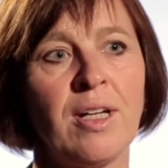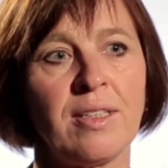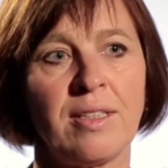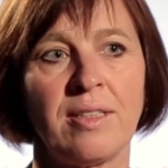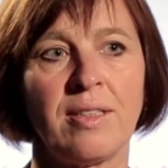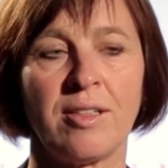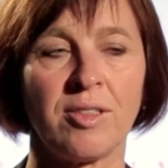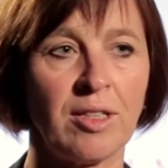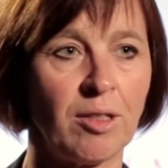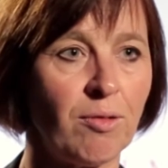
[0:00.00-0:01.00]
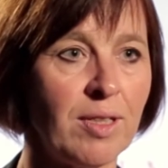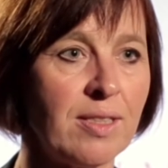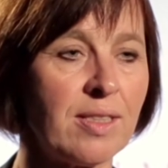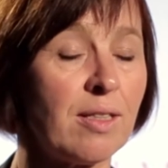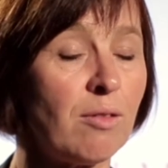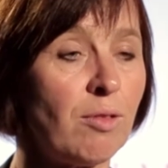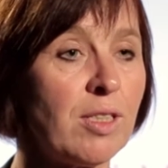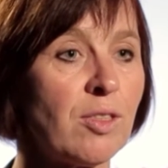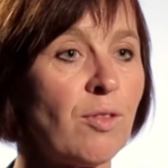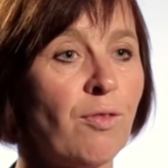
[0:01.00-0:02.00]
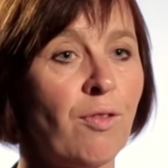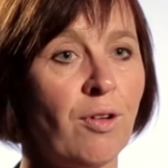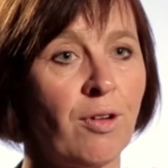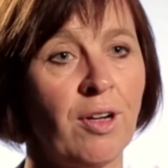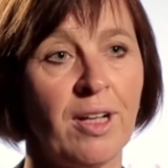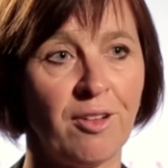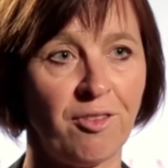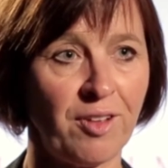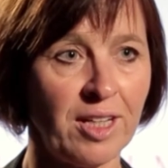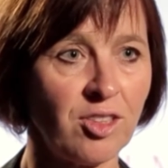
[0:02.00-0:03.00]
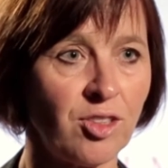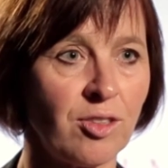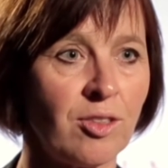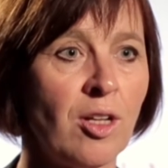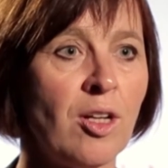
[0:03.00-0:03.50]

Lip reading: that there's increased risk for infection